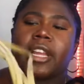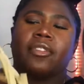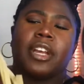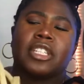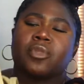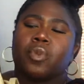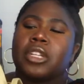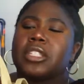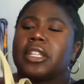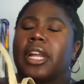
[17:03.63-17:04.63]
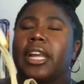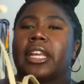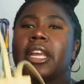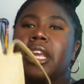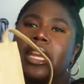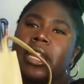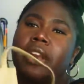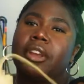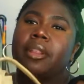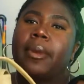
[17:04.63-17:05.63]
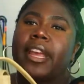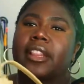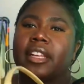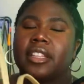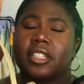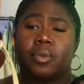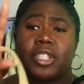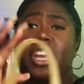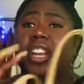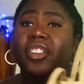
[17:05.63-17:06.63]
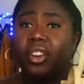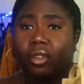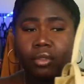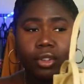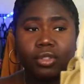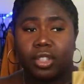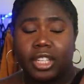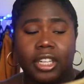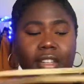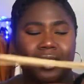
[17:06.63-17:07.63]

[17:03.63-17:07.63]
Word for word: if I just wanted to like carry the bag like this, which I don't usually.